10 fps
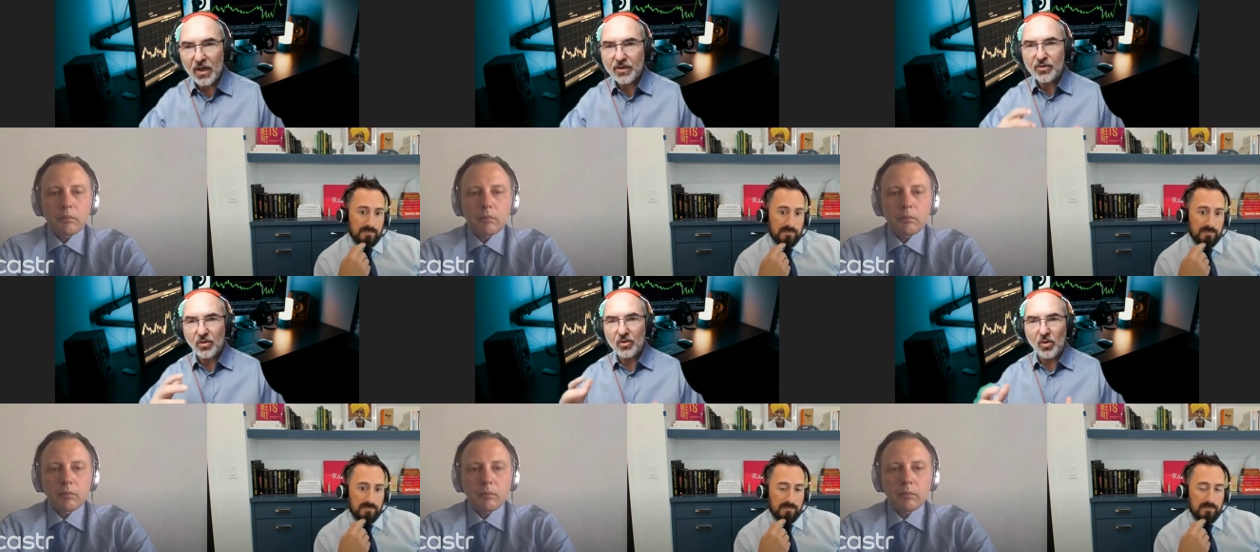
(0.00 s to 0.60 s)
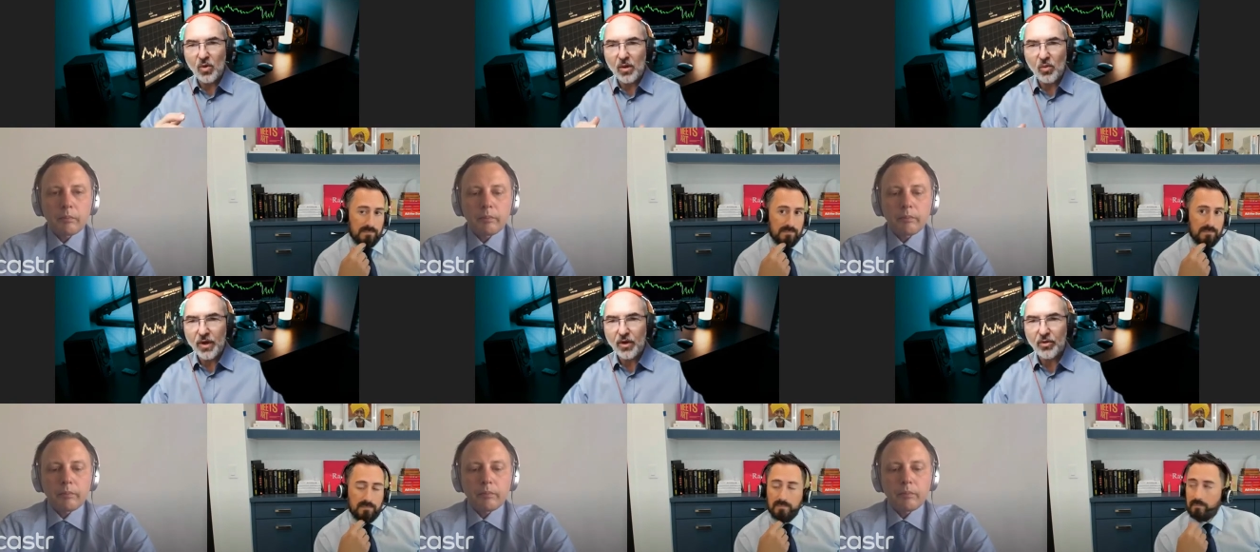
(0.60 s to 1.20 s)
Speaker 1: does, or
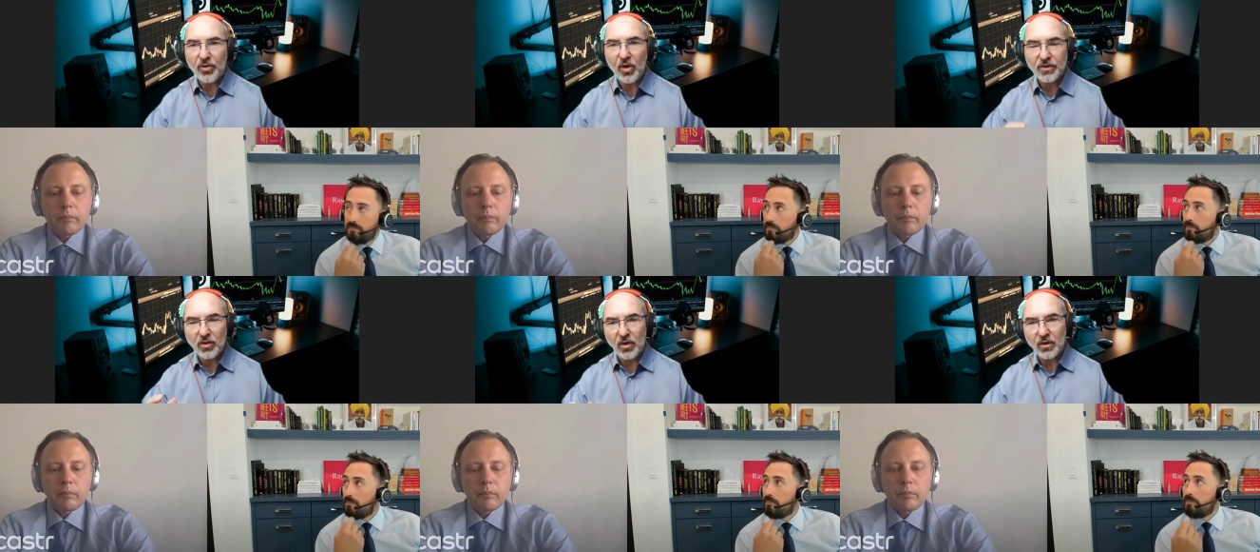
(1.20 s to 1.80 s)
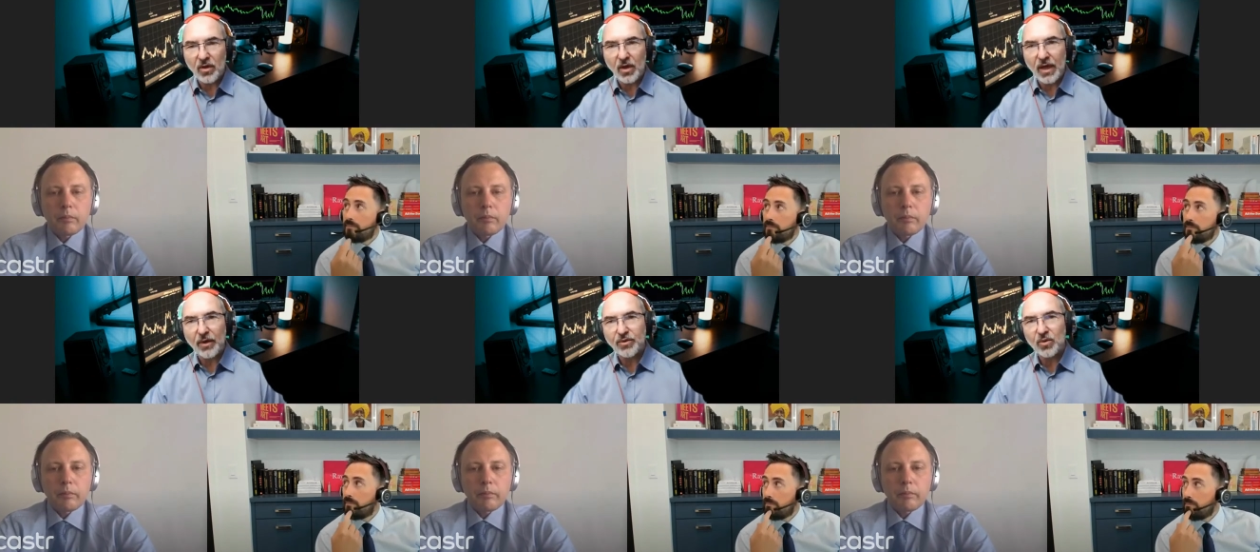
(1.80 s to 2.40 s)
what what are your thoughts on
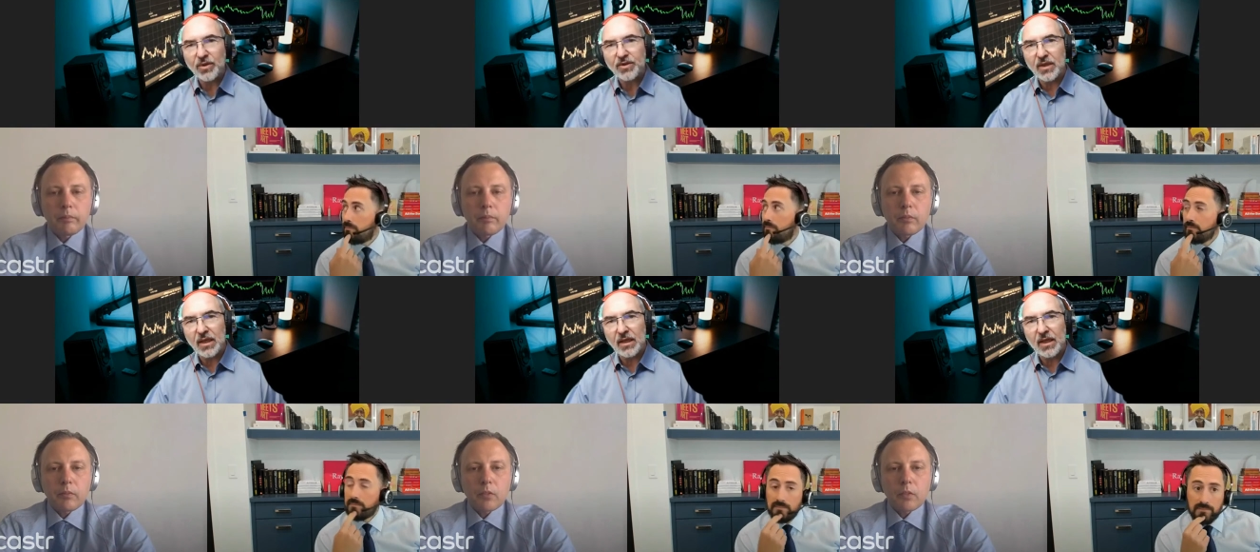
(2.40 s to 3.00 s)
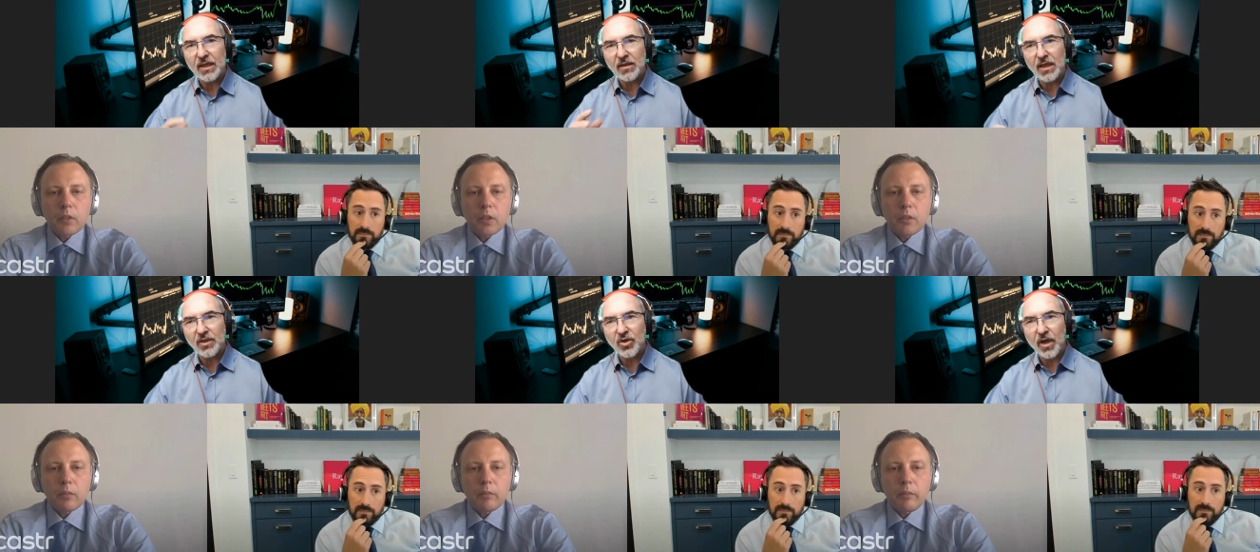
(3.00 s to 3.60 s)
on outsourcing
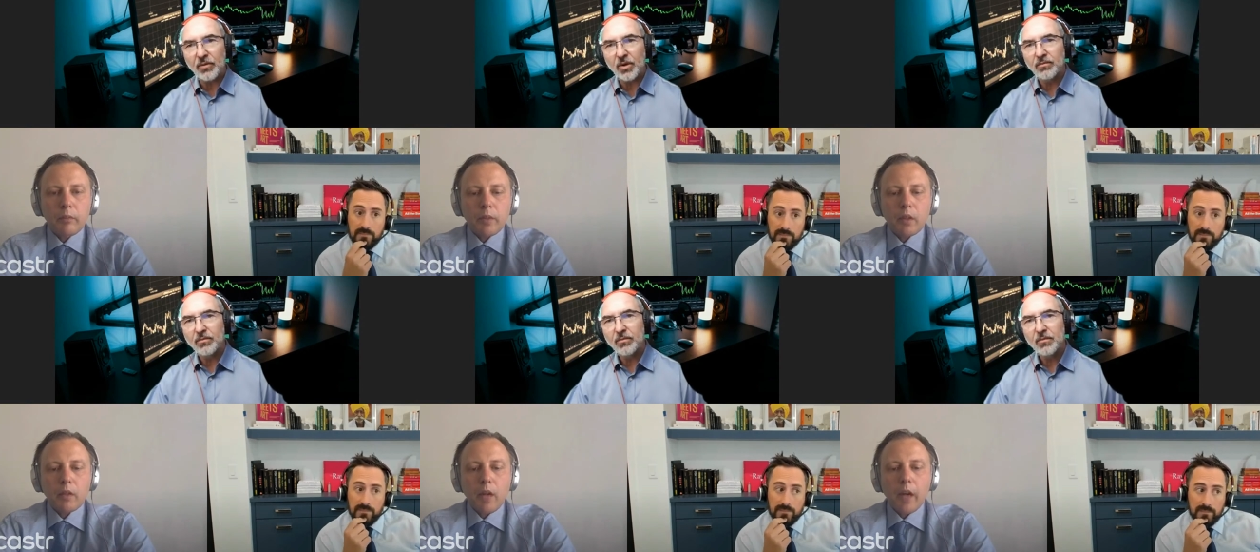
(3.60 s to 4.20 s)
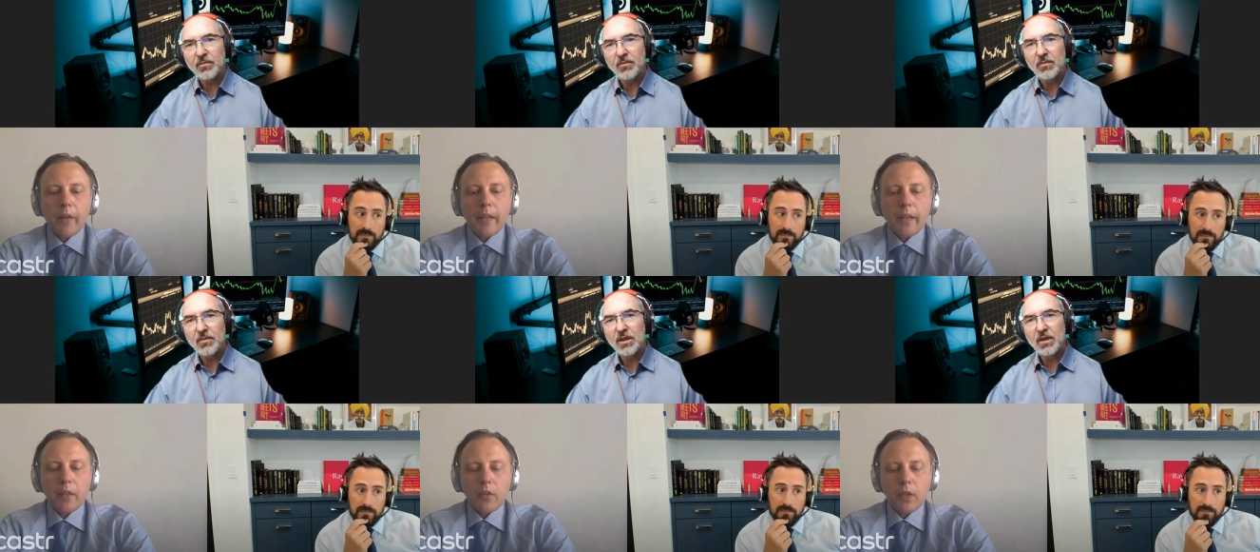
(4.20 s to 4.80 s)
in in general?
Speaker 2: I
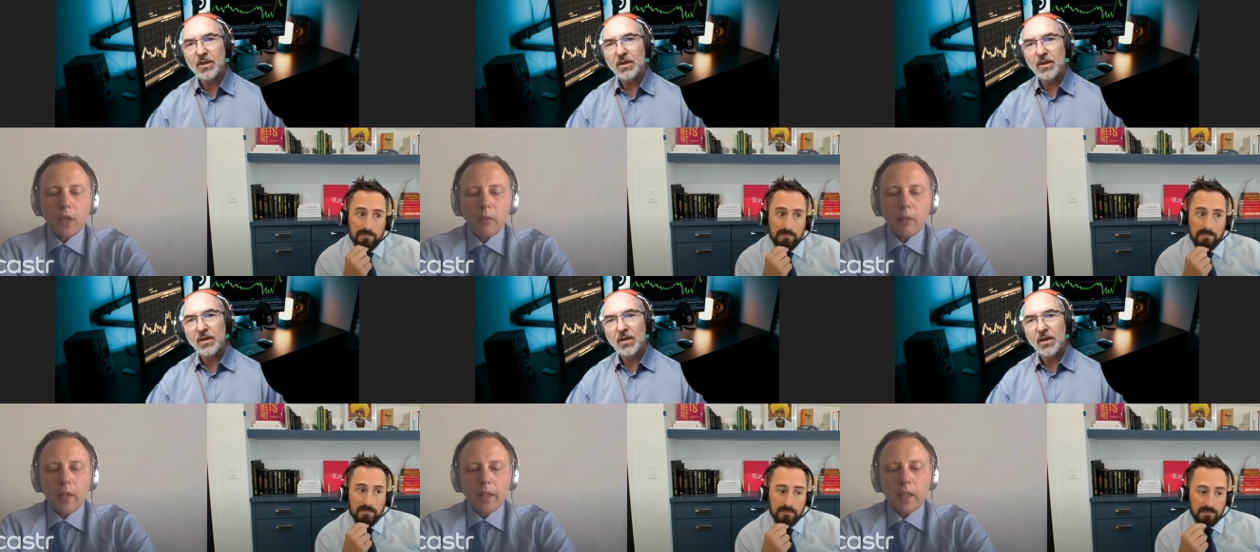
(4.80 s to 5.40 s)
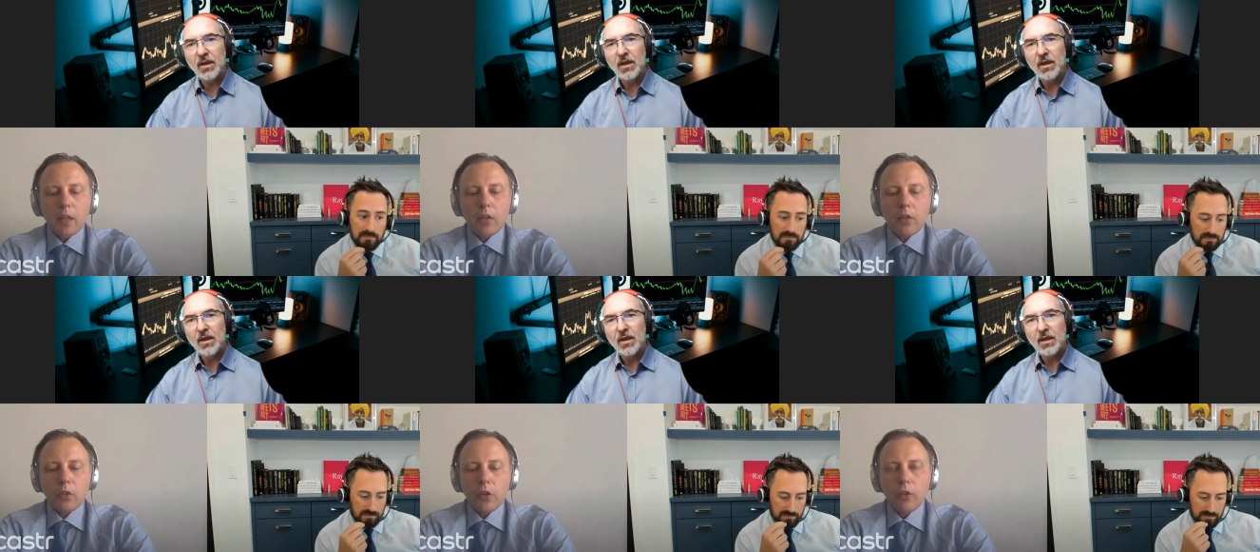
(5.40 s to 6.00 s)
think it's um, akin to
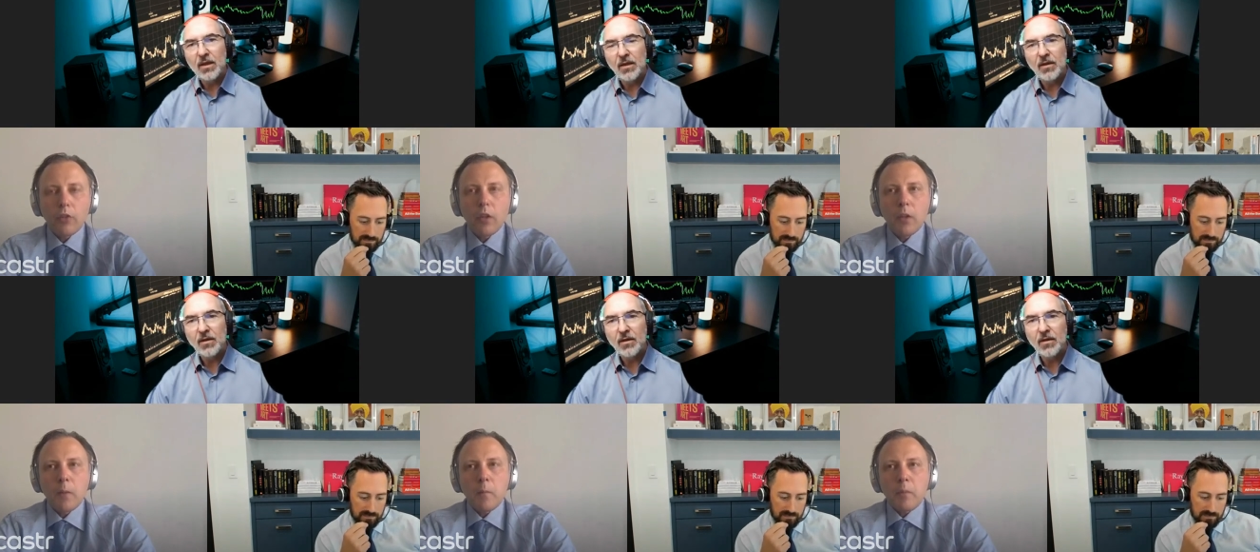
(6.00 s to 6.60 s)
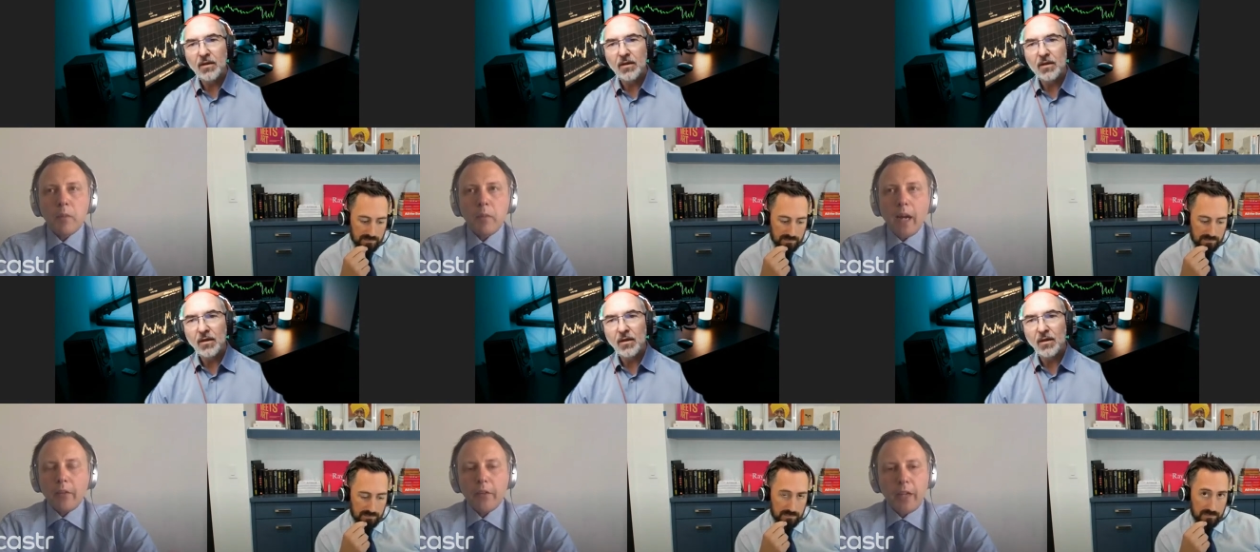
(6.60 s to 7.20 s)
sort of
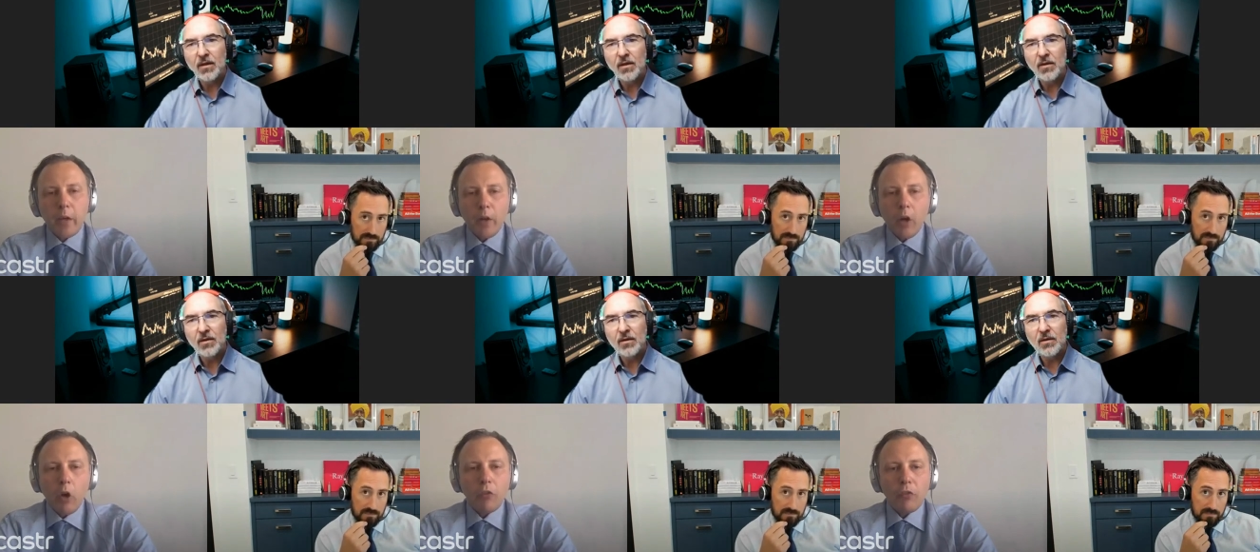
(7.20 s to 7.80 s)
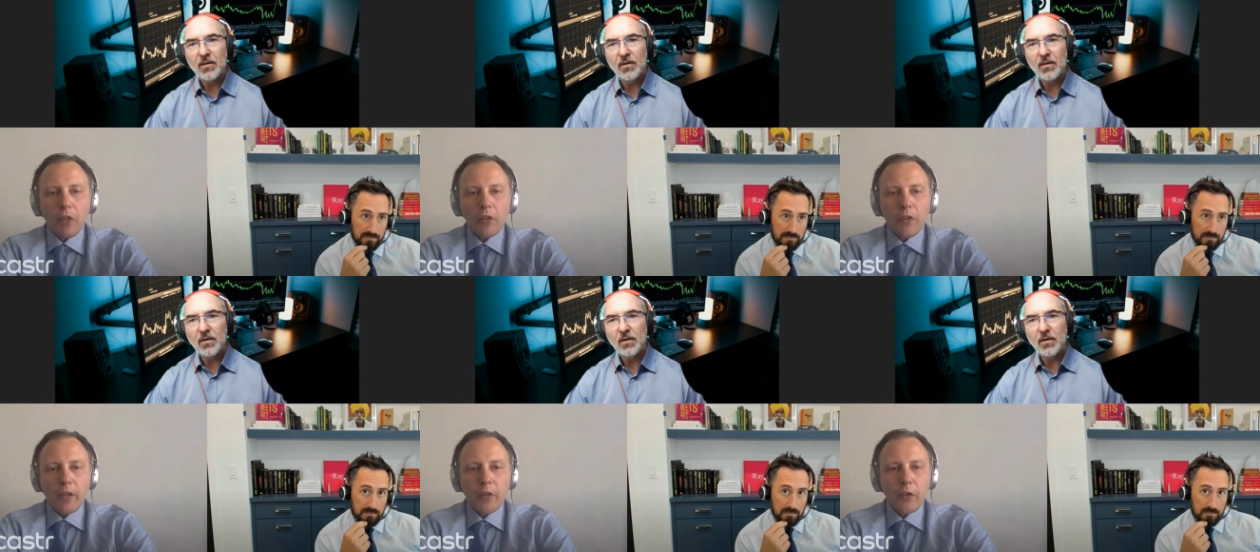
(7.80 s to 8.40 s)
back in the day where all funds had